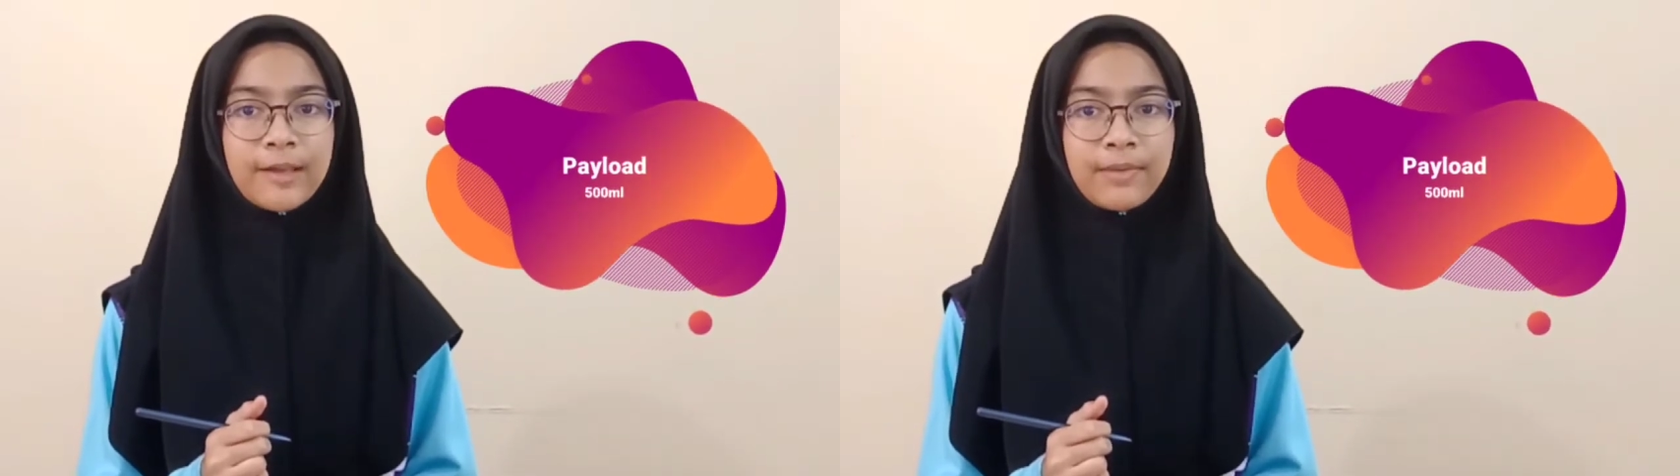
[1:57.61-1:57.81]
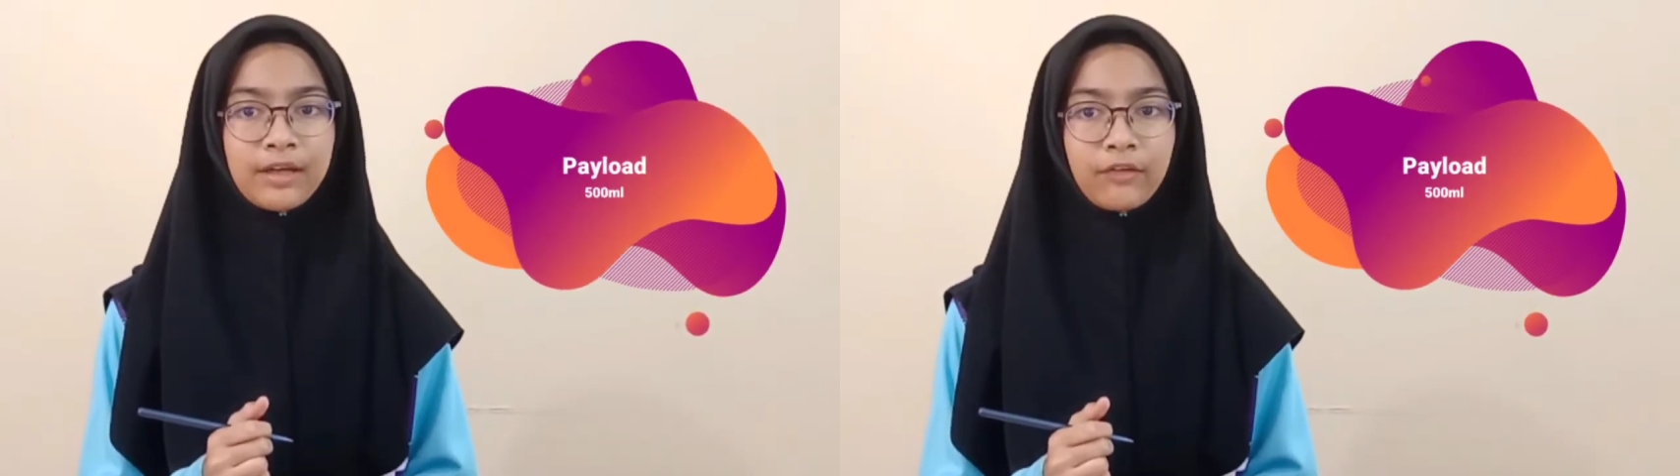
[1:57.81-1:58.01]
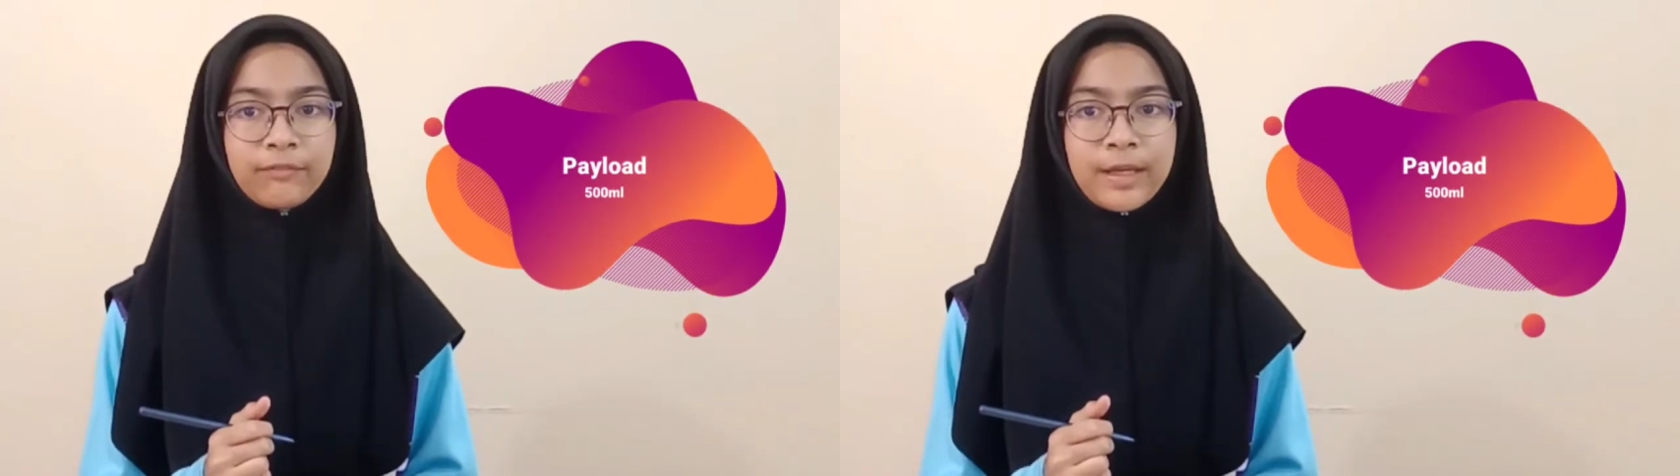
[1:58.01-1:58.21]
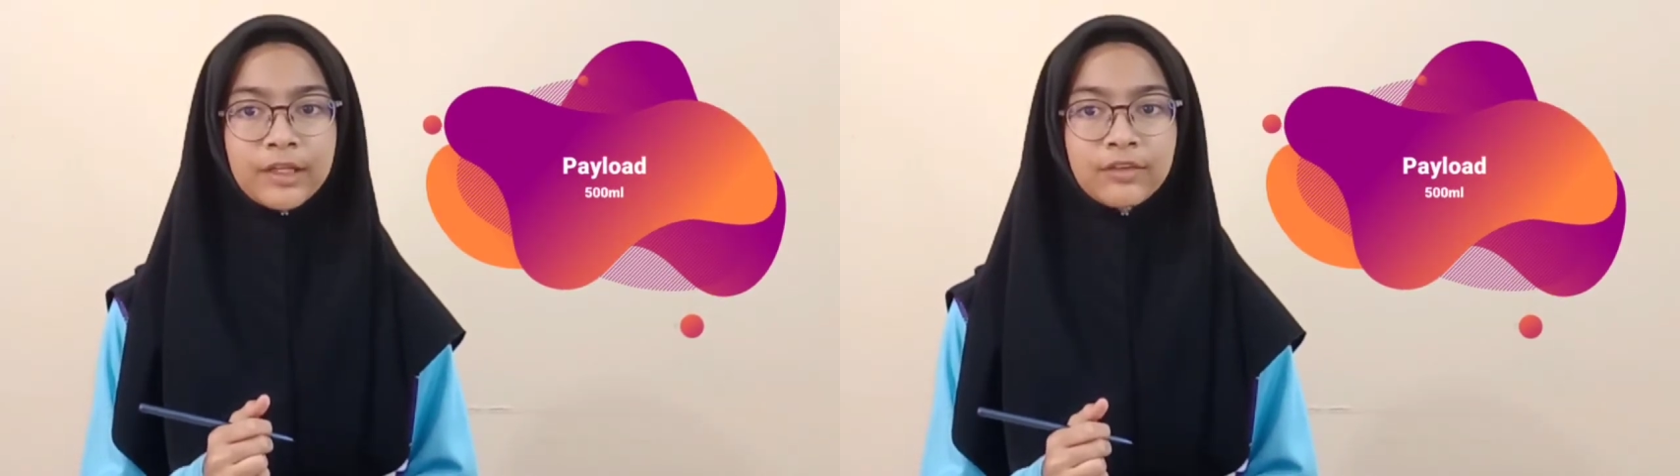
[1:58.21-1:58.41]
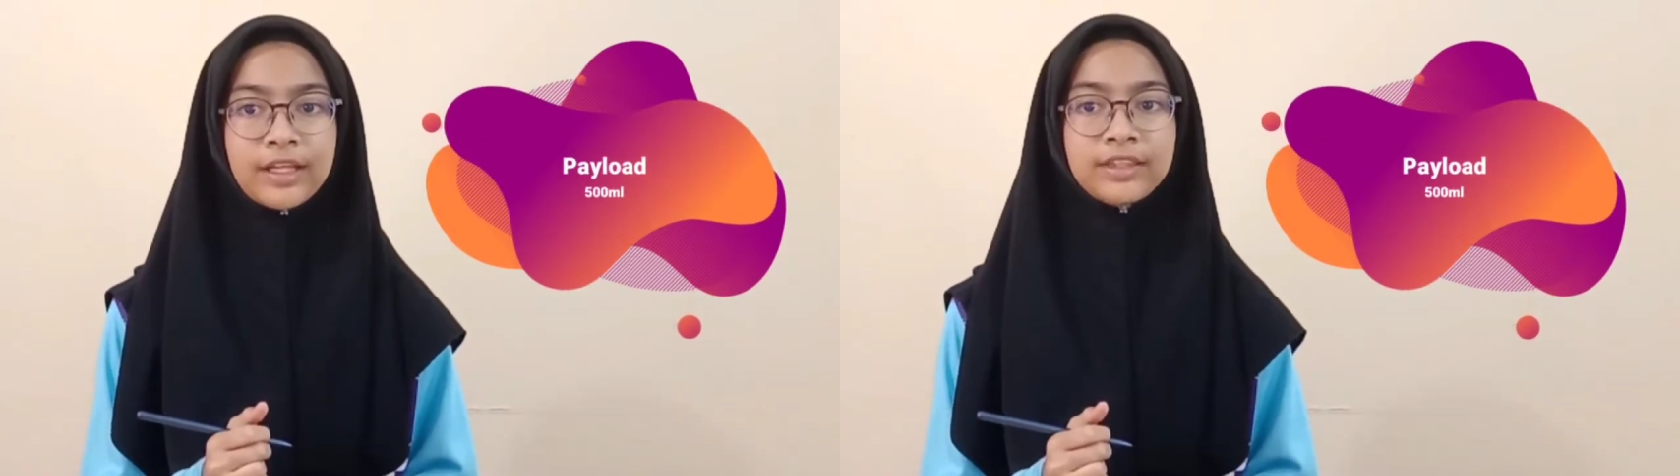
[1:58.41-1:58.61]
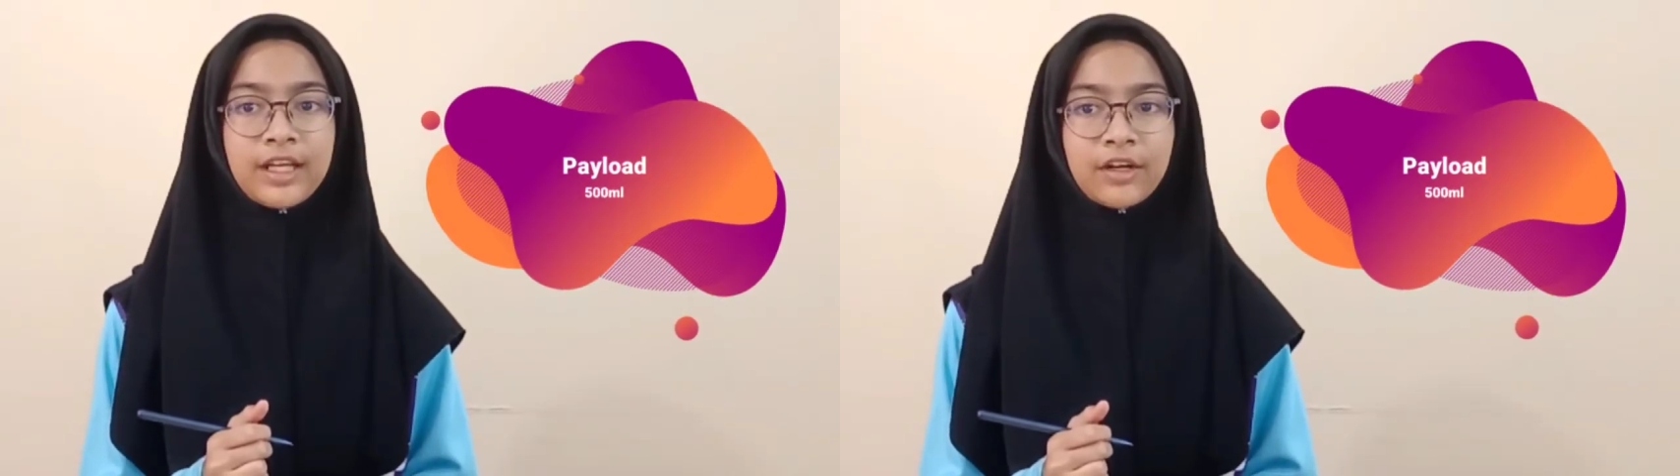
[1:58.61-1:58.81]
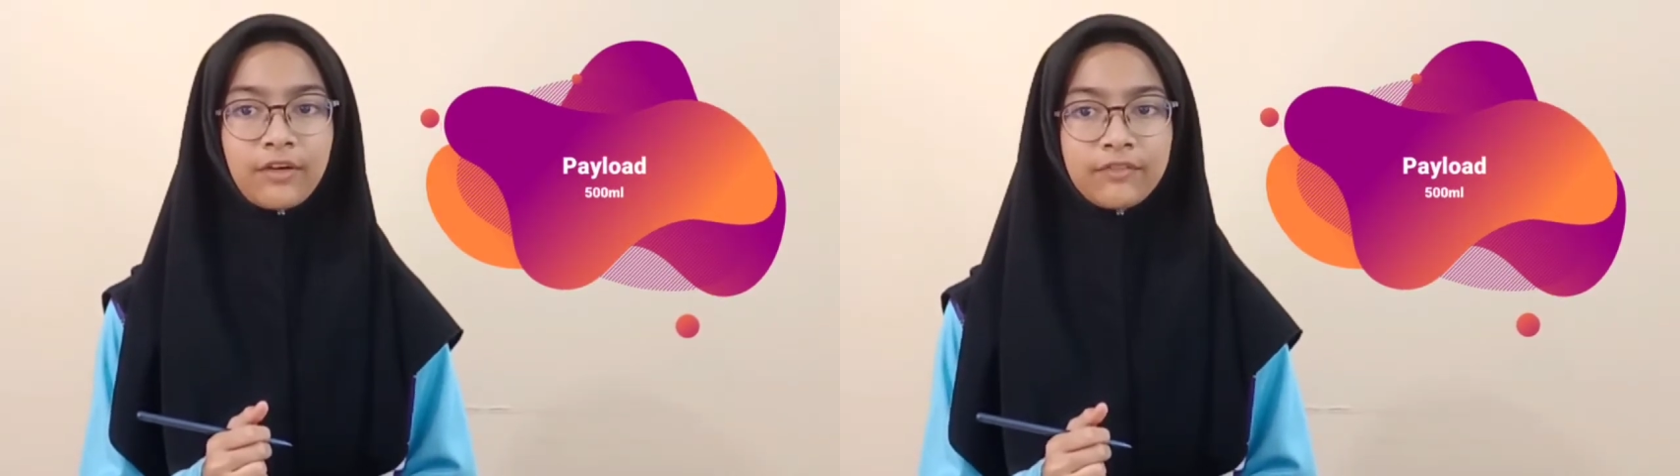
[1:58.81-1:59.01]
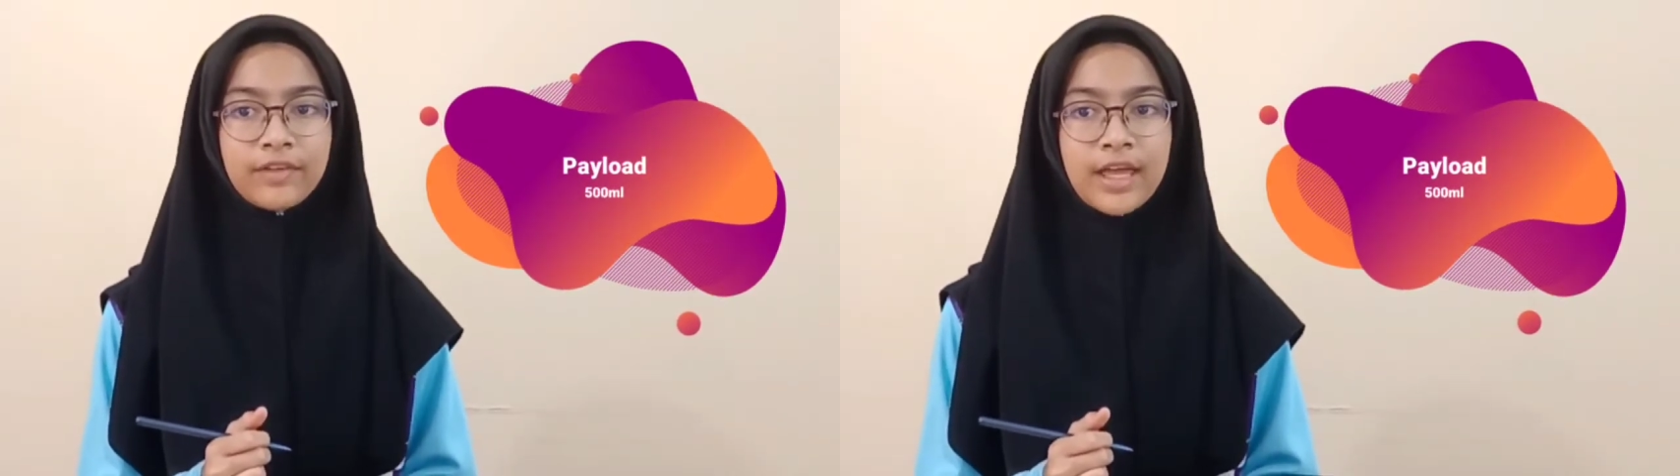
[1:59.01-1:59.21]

ml of payload at takeoff,